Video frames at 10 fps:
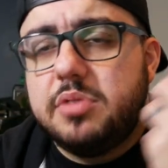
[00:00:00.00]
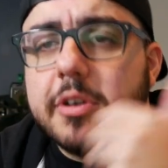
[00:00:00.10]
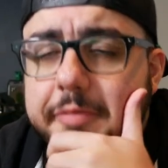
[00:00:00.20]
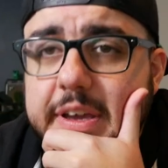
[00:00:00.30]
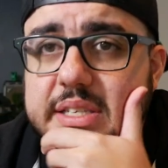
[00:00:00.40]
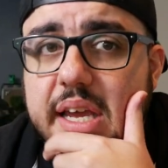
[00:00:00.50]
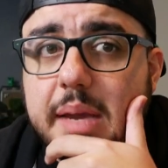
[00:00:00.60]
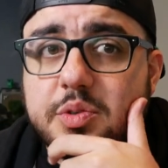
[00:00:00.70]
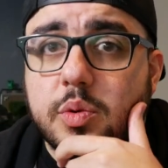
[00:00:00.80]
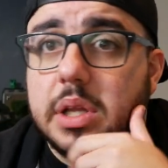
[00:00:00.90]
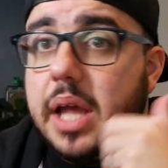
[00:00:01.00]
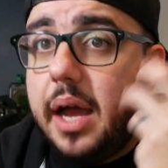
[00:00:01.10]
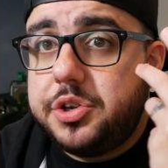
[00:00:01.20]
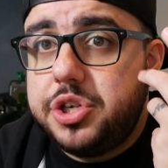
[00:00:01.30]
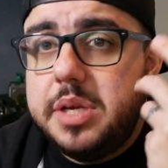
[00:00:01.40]
Silverface amps were a
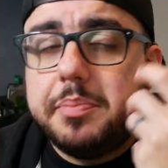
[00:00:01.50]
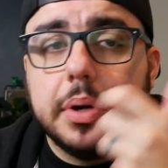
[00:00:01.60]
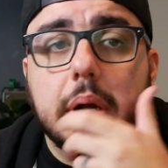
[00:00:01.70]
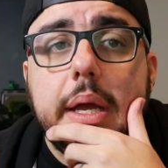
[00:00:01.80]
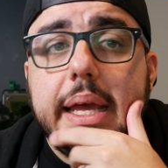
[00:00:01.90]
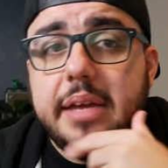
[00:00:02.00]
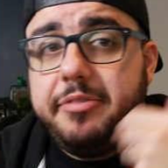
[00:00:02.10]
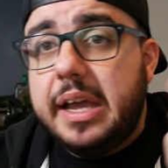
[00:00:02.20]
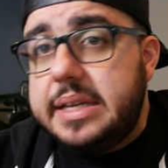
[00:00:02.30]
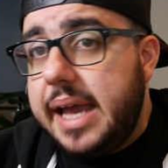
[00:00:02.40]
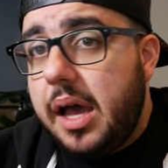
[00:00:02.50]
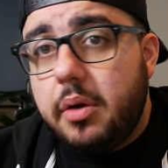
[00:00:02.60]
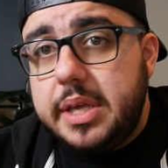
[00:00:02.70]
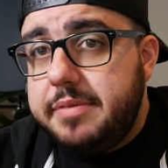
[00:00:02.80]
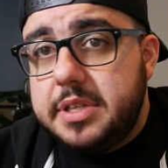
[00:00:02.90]
lot cheaper. In fact,
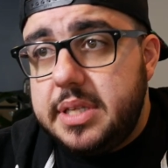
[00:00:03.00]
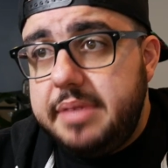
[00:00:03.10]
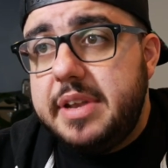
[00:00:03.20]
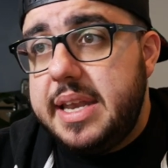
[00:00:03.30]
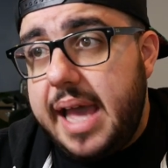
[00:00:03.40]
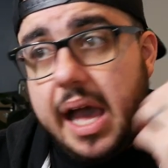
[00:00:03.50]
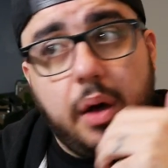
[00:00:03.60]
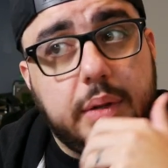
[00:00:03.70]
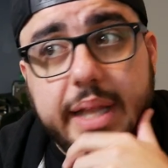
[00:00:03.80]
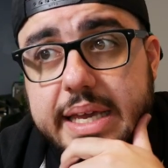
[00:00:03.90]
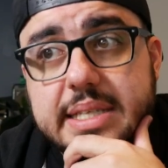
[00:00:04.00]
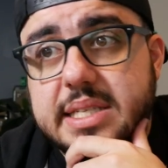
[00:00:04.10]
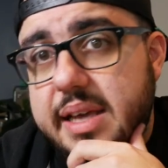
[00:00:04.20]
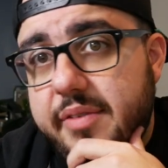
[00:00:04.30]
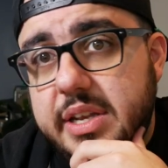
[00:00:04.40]
now, even, even now, late
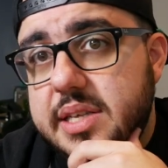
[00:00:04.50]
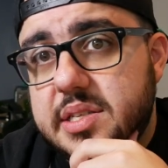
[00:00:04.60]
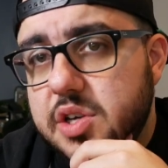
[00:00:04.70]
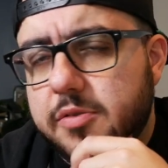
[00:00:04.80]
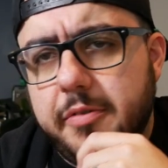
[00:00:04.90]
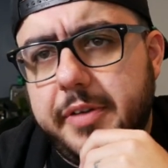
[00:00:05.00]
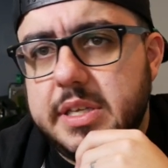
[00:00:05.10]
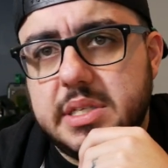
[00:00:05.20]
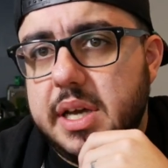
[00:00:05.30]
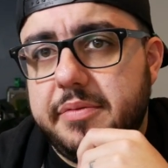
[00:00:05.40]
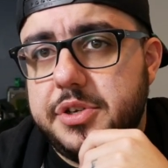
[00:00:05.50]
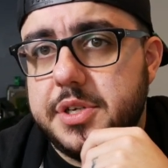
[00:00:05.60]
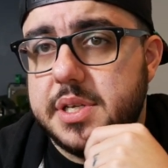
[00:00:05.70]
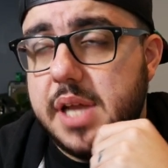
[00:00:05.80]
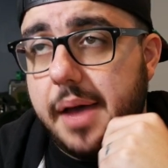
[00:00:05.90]
70s Silverface stuff is
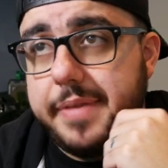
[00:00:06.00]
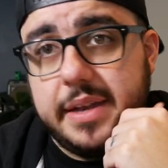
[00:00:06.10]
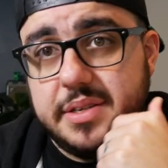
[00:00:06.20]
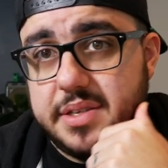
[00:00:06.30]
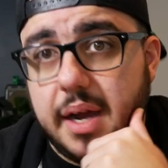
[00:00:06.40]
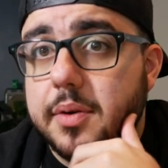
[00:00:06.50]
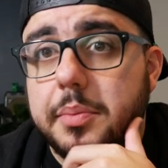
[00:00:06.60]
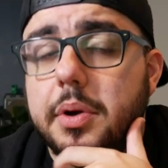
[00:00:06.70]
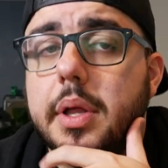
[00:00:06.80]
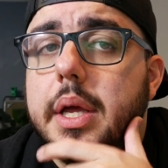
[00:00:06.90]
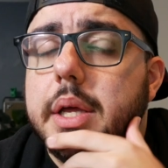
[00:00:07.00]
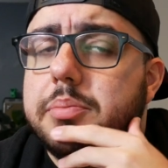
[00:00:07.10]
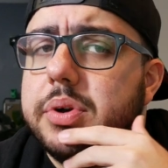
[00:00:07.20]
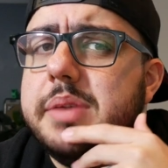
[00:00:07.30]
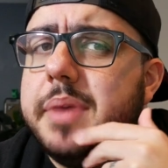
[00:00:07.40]
just not that desirable.
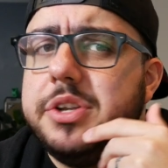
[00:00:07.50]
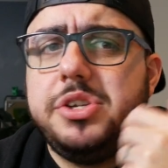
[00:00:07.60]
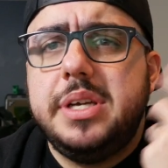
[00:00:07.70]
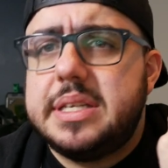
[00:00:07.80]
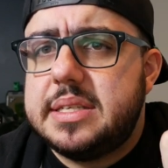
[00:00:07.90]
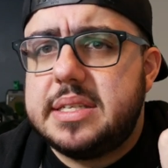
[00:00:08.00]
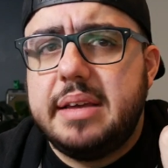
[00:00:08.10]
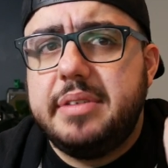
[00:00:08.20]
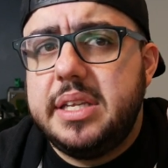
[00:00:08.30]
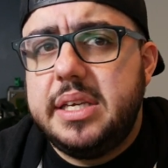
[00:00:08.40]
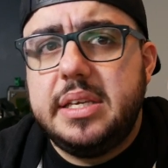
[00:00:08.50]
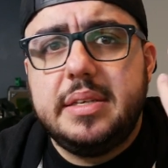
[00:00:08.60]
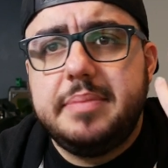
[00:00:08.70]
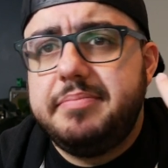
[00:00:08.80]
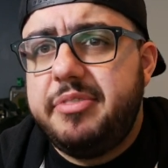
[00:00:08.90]
Pretty much you get to
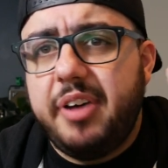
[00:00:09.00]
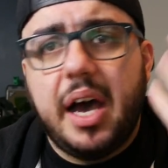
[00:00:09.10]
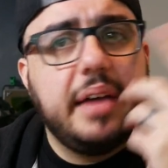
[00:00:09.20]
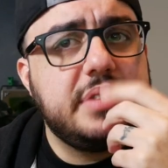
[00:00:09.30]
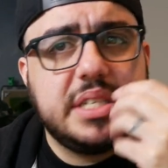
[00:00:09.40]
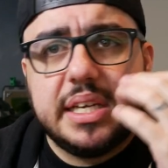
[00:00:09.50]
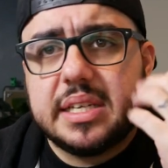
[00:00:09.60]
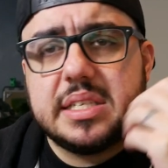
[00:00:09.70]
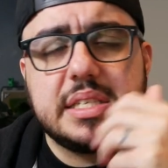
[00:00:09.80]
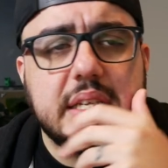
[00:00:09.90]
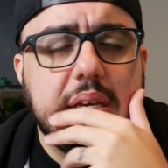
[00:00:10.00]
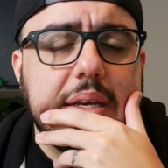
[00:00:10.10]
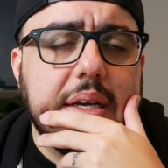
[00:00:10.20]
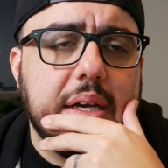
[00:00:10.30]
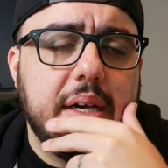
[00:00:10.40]
75, 6,
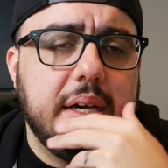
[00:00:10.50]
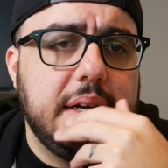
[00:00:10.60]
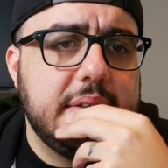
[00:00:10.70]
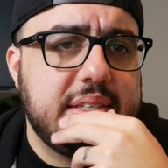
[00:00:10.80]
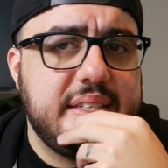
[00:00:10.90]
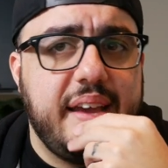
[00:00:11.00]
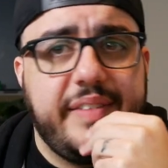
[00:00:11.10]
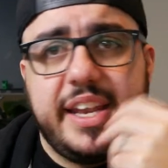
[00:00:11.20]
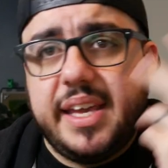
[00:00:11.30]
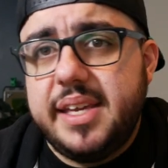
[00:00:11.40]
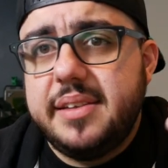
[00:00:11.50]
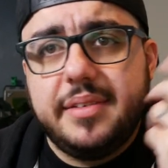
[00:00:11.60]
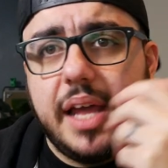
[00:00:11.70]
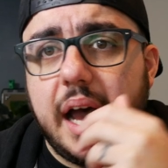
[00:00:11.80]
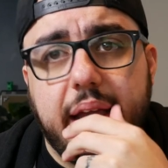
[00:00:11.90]
uh, 7, 8,
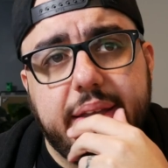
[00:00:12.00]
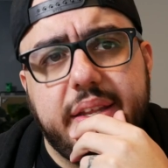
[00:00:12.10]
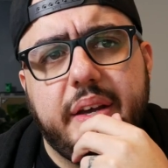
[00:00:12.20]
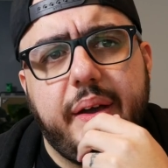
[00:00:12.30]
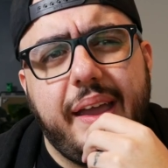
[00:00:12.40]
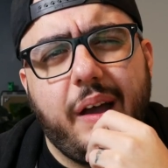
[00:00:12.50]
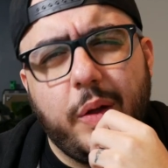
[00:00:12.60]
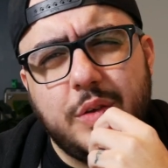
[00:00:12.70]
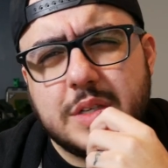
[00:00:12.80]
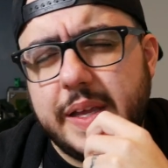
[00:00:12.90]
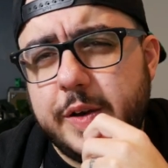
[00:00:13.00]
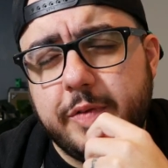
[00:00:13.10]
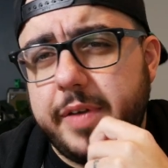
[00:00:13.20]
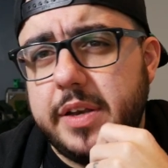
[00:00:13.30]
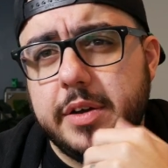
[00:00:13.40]
9, you know, all those
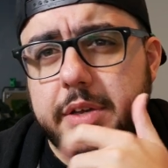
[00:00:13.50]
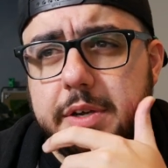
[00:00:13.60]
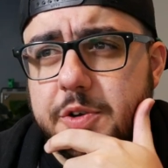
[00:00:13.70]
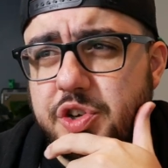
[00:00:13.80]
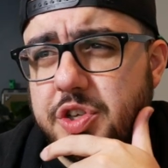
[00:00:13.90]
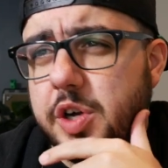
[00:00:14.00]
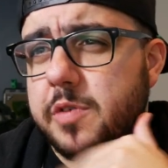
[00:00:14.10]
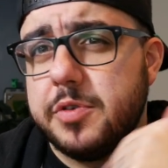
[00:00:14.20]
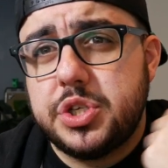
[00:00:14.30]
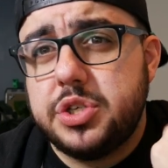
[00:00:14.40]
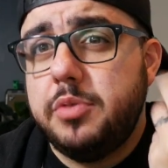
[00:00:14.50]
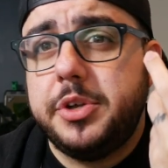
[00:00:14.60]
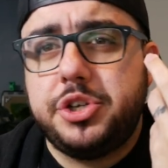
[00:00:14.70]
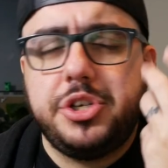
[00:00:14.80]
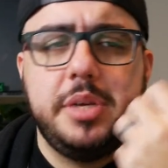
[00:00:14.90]
later Fender years just go for so
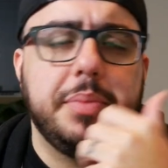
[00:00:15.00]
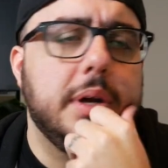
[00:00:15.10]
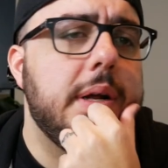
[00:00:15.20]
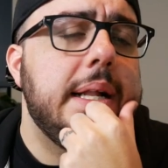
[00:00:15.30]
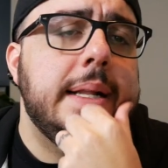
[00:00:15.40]
much cheaper.